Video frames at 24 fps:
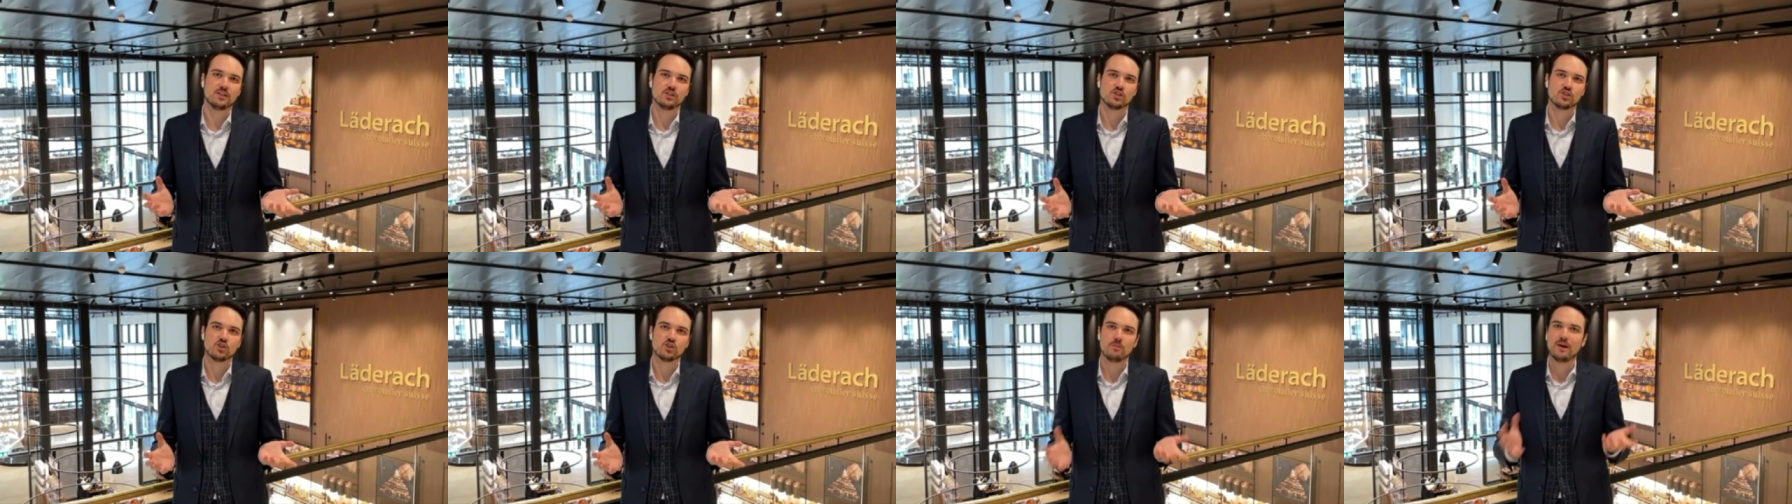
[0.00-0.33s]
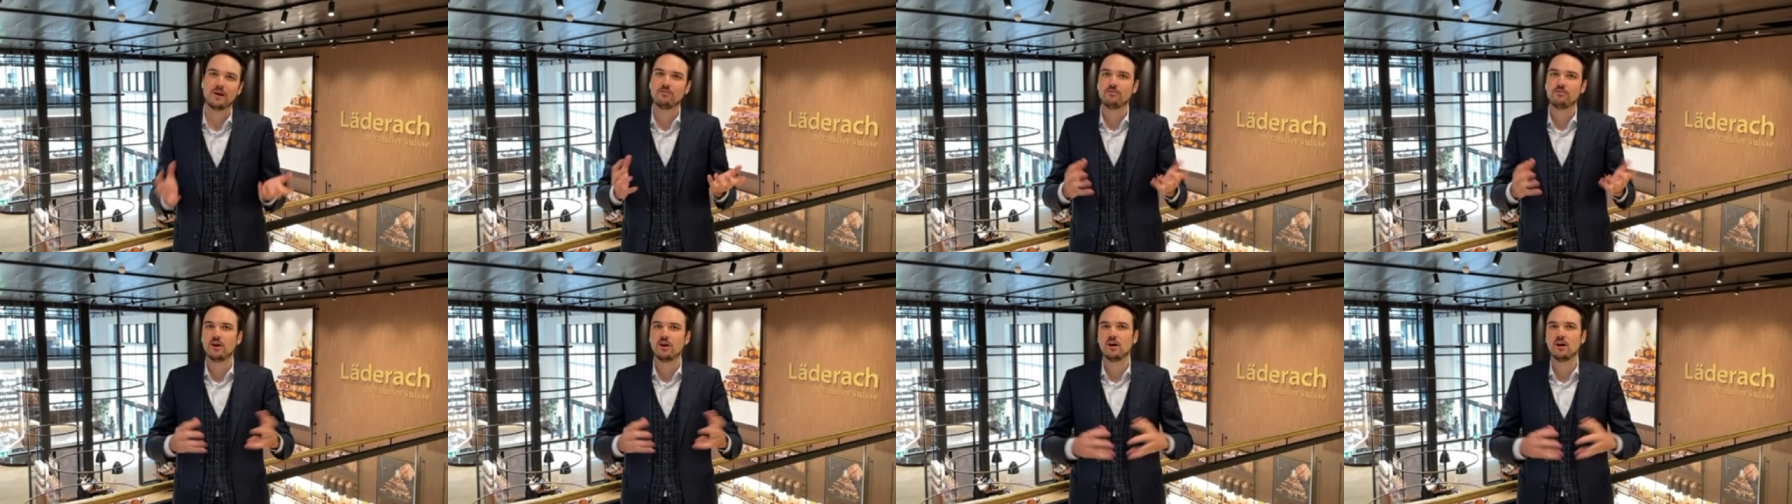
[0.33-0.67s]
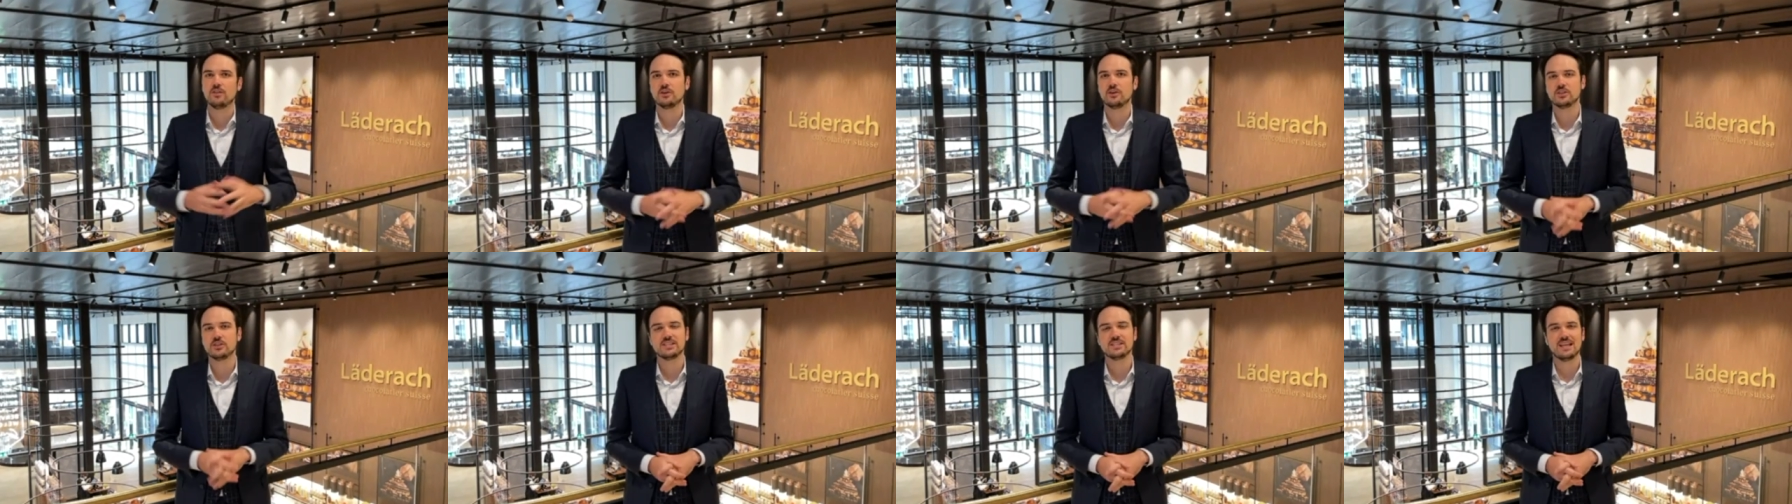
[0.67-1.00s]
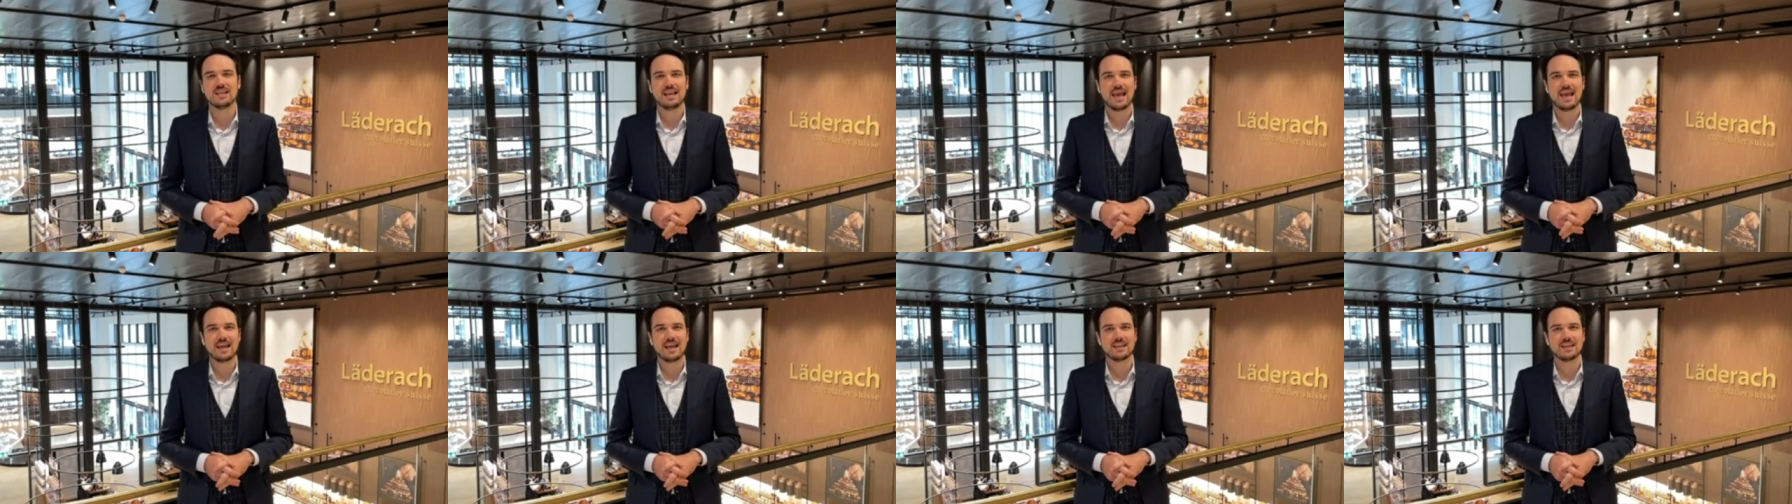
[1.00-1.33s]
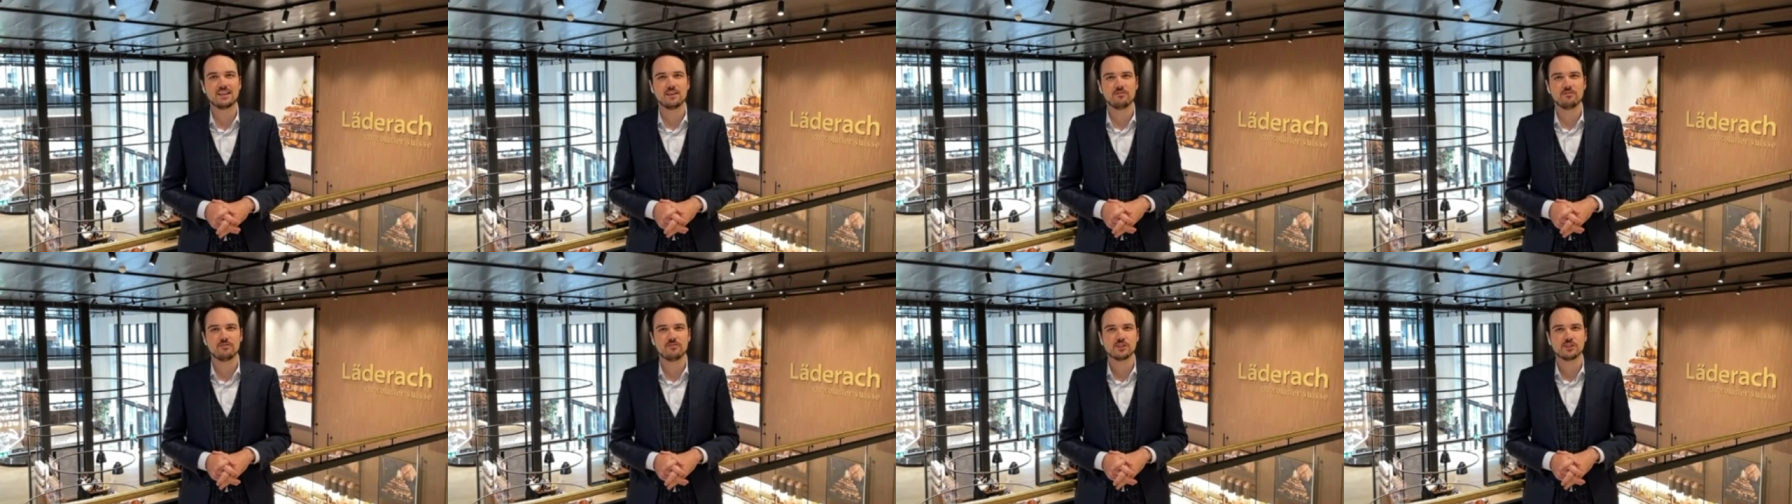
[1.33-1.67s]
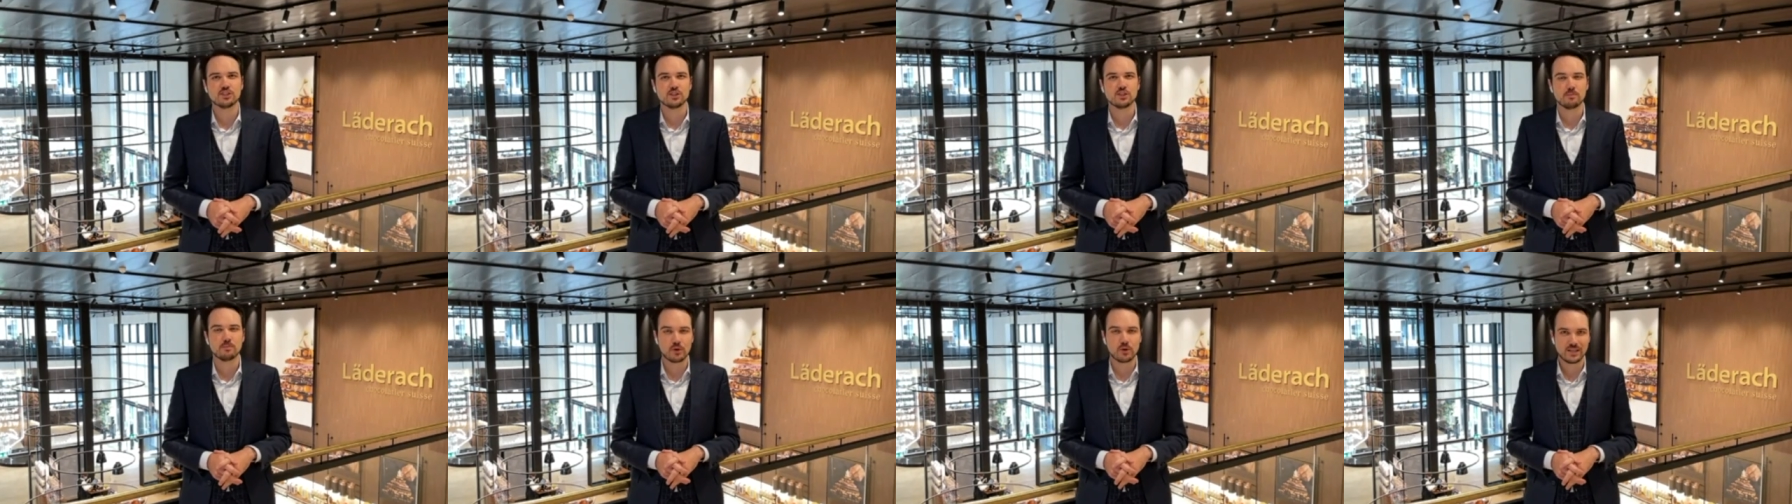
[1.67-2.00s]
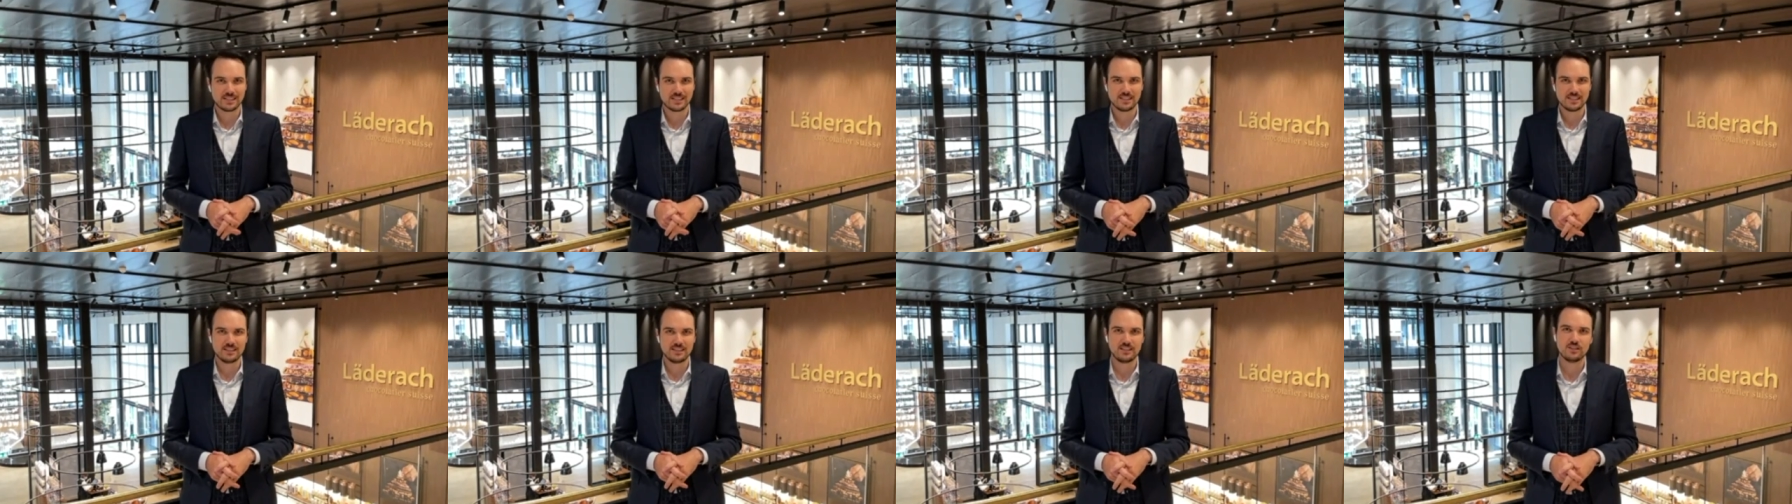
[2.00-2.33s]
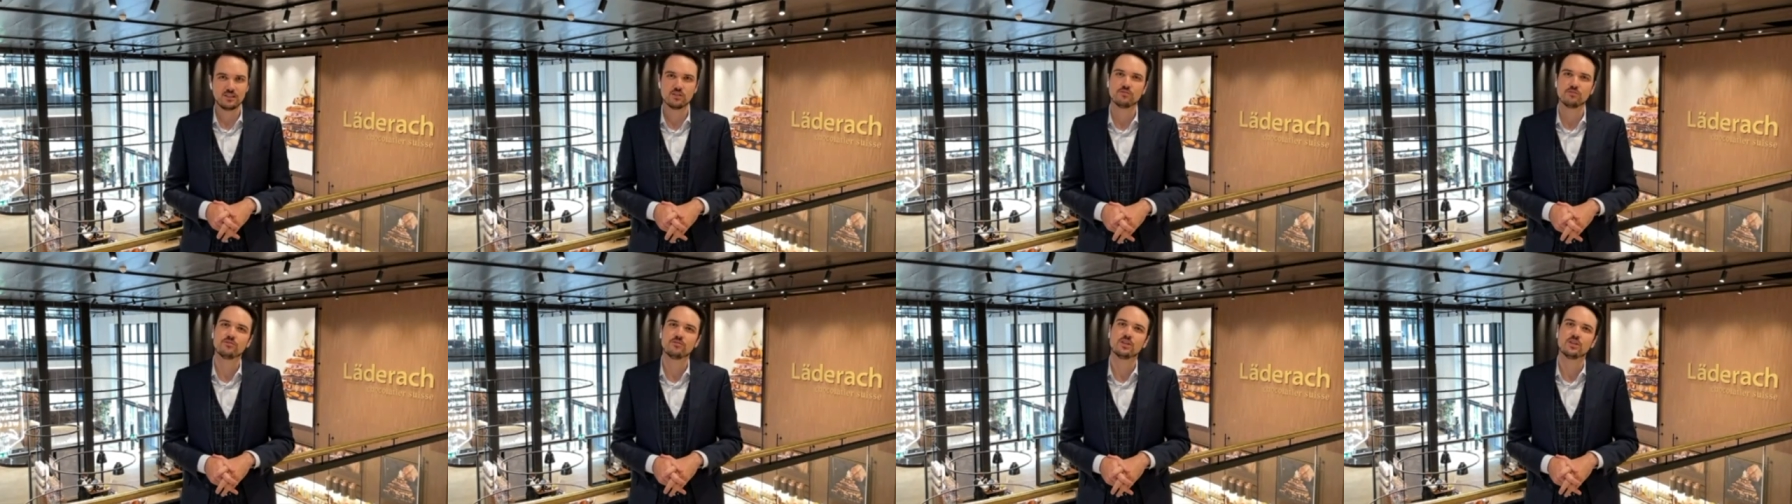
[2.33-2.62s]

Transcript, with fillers: So my father is still active as the president of